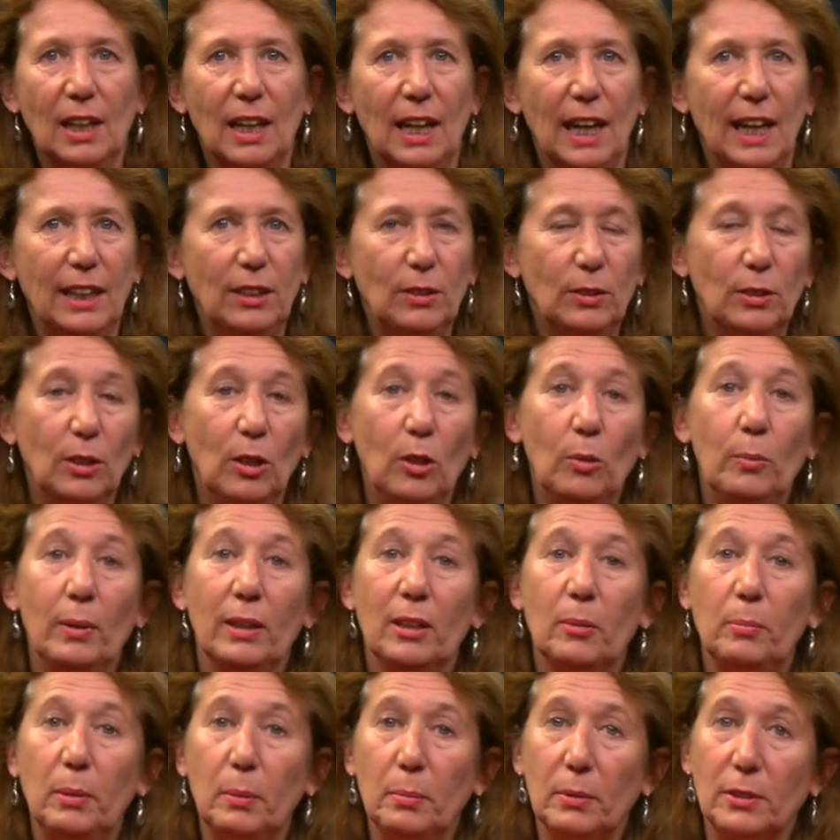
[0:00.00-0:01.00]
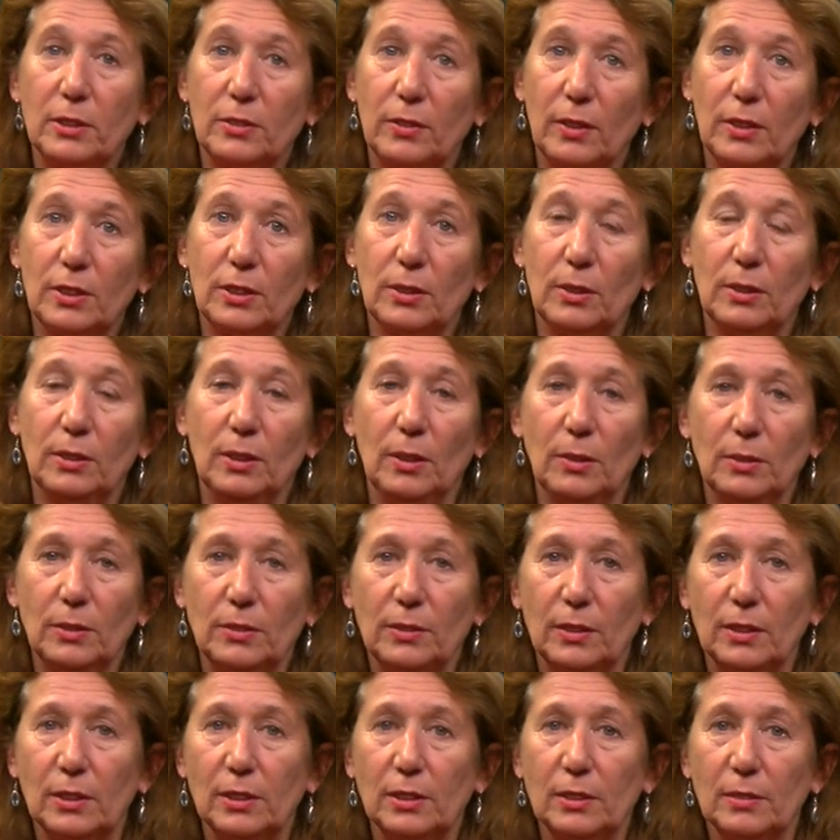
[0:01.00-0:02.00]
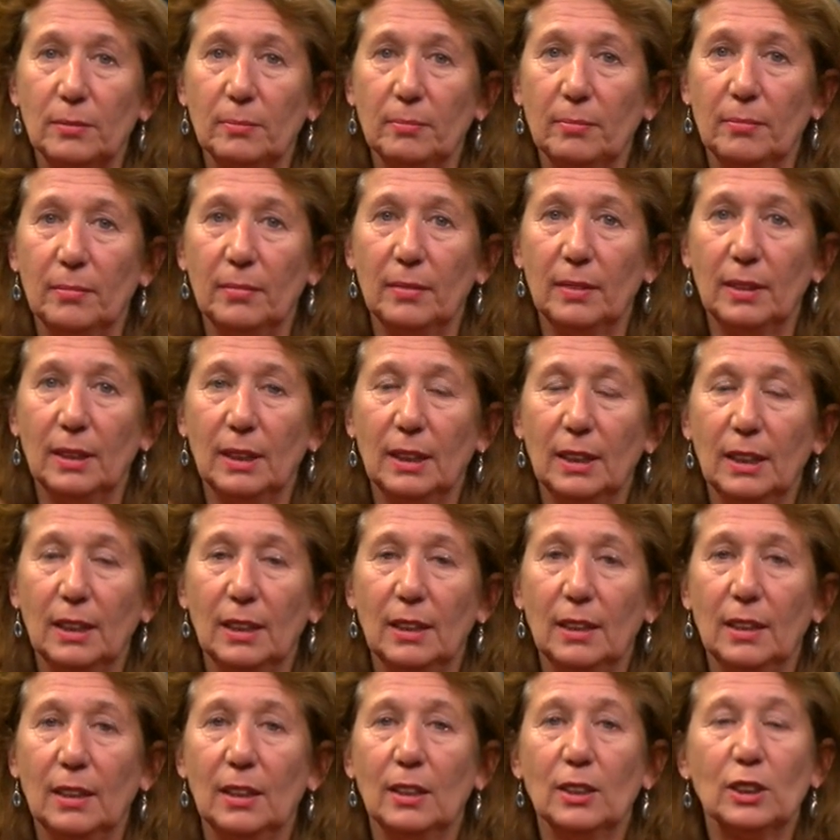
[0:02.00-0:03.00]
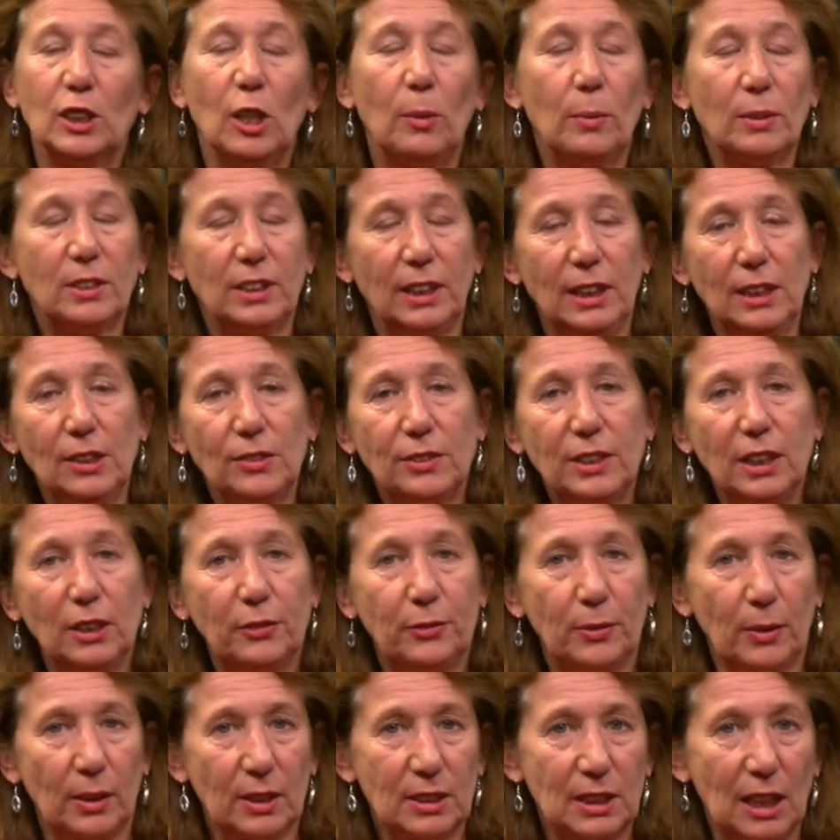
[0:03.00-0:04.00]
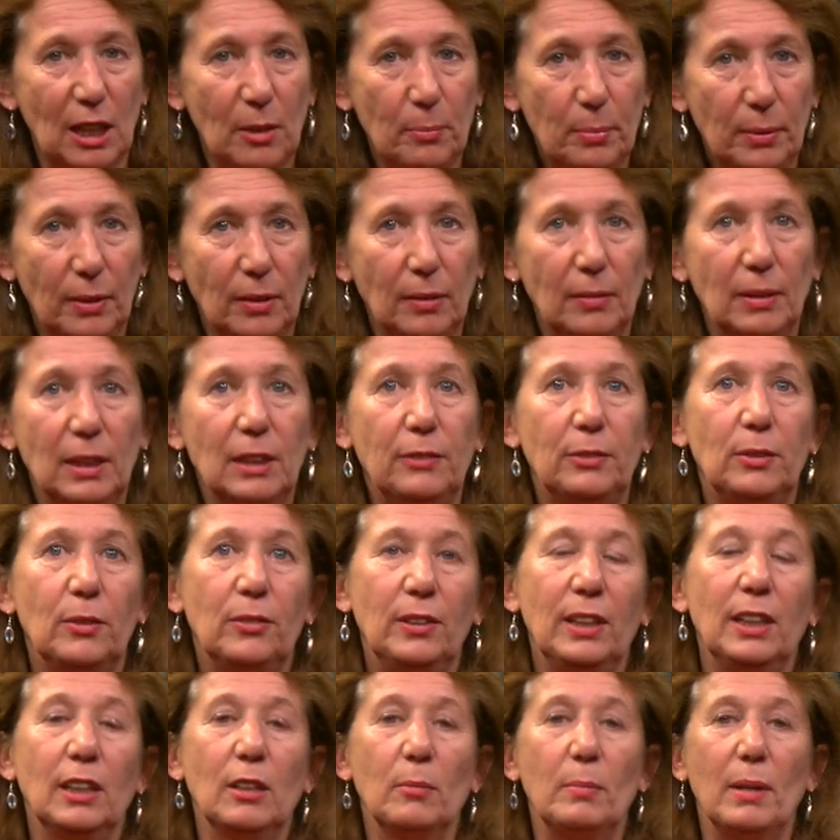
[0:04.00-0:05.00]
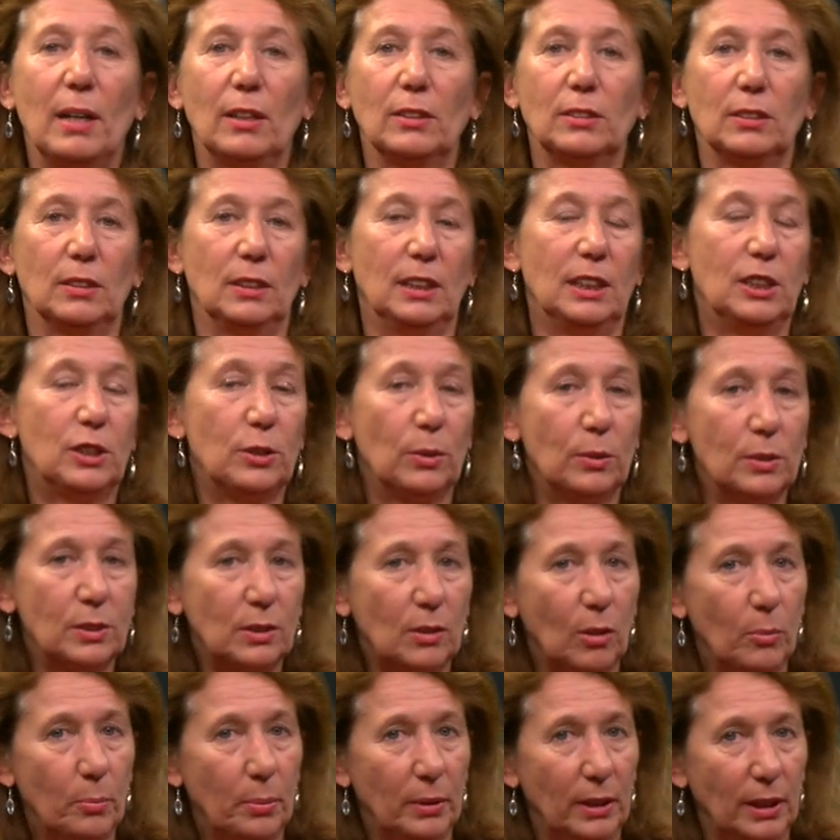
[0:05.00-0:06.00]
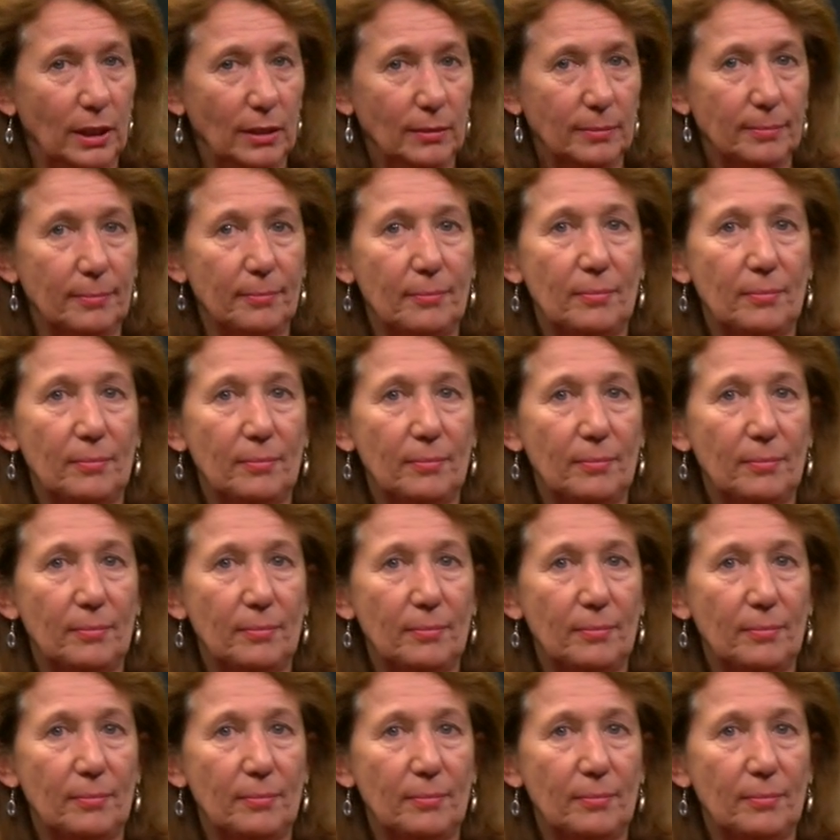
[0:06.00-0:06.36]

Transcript: And you know whether people trust or don't trust. So what's interesting, for example, if you think about an insurance company,